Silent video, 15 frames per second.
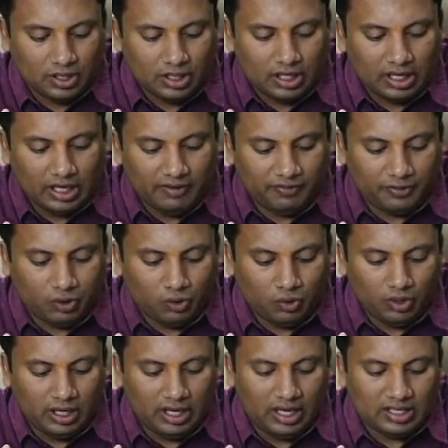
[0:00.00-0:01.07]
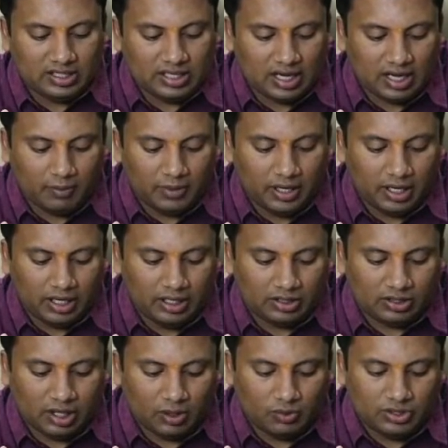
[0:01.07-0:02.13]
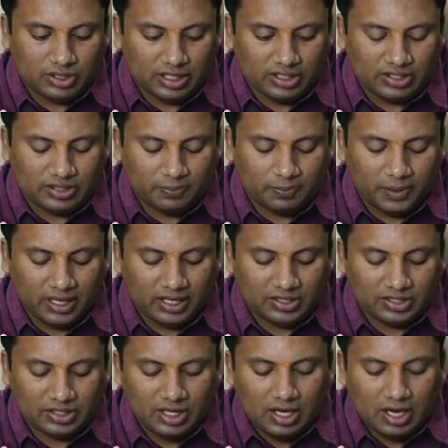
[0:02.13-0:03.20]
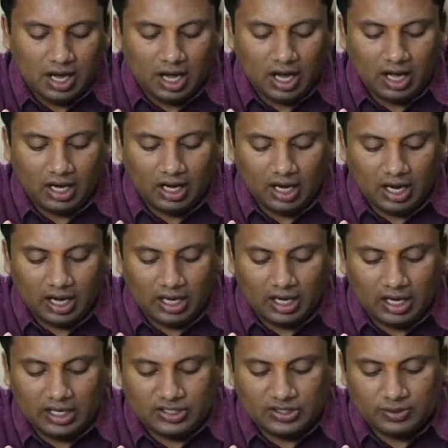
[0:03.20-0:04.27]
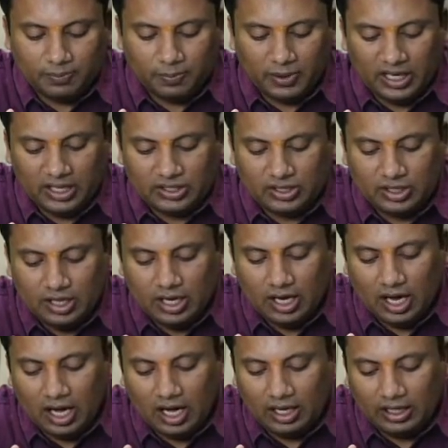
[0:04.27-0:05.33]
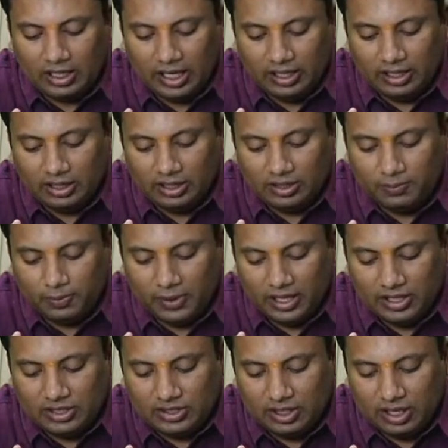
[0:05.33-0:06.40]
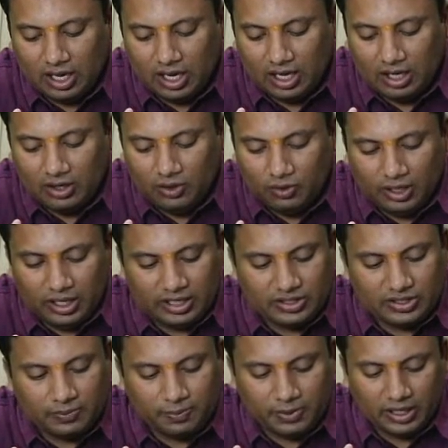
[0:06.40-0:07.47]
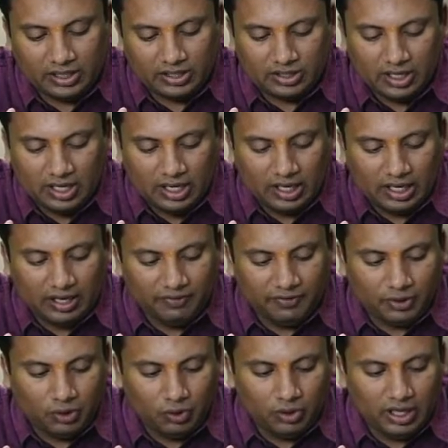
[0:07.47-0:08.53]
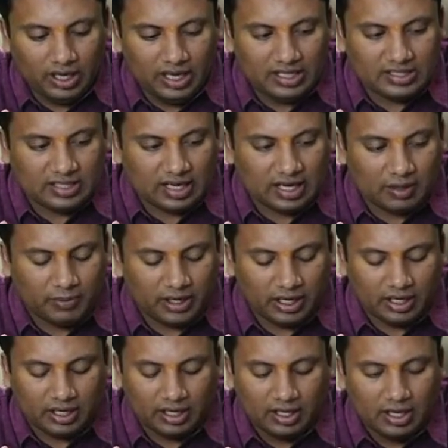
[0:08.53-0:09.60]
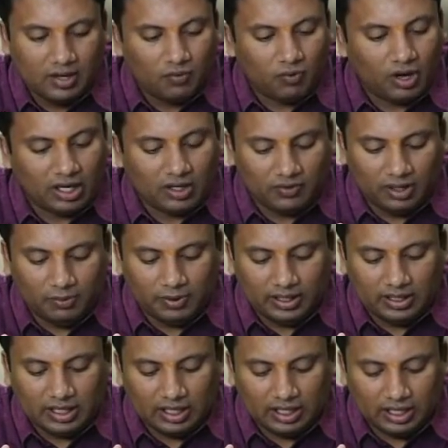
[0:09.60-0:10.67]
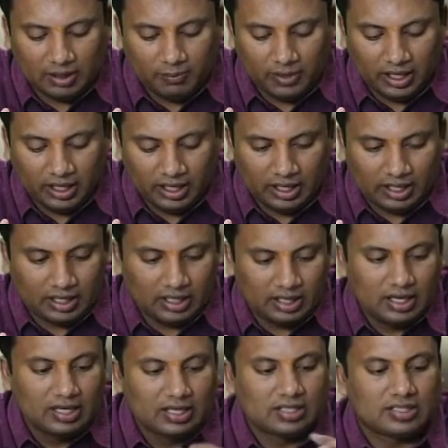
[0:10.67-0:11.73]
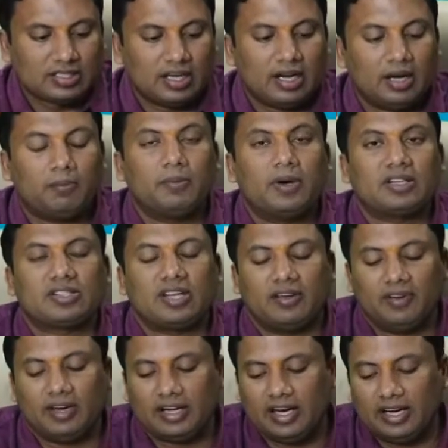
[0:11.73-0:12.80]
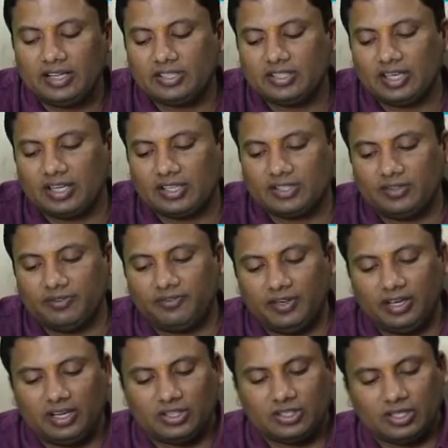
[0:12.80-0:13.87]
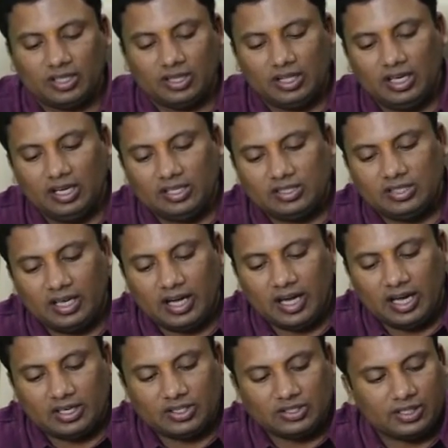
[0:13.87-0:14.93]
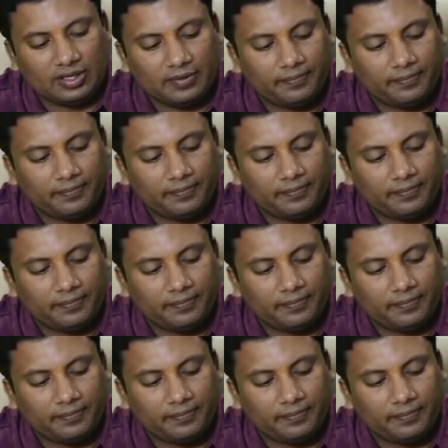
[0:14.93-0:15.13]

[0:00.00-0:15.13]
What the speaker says: if 2 is coming in thousands place, or hundreds place or tenth place or units place. If 2 is coming, what will be the remaining numbers I will get? 6. Finish. This is the answer.